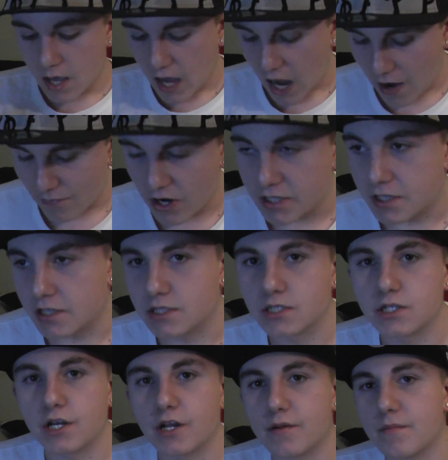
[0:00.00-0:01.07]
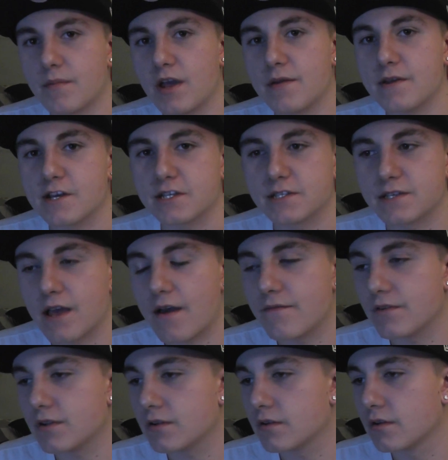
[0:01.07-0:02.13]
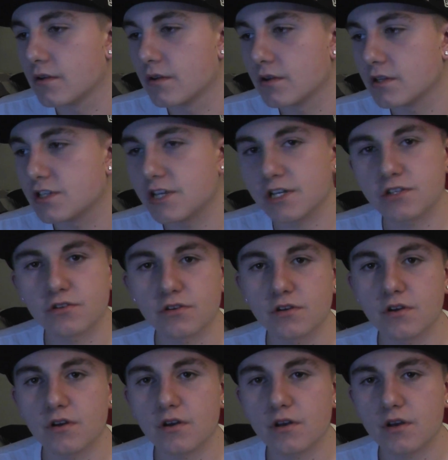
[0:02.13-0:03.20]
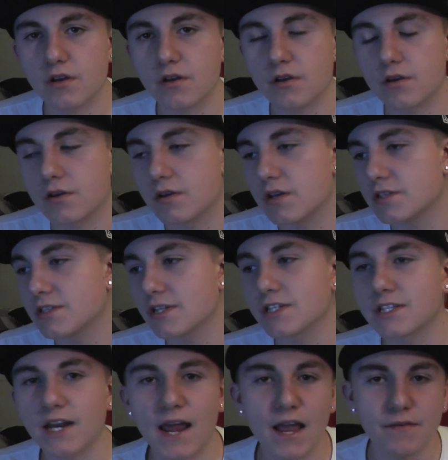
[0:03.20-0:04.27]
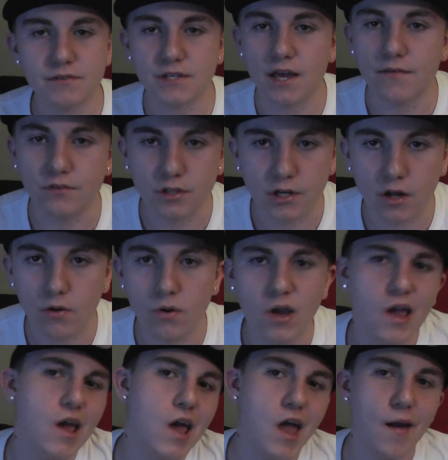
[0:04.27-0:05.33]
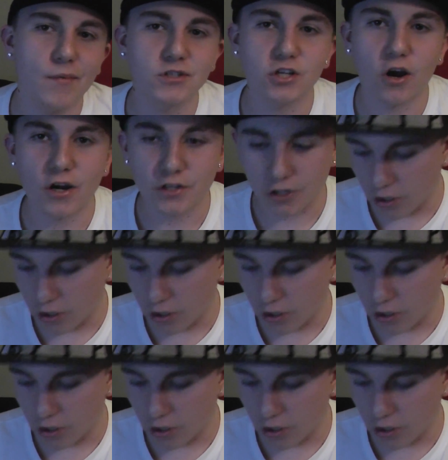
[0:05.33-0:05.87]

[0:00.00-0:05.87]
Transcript: I rate this shit maybe a 6 or a 6.5, 7. You know, it was alright. The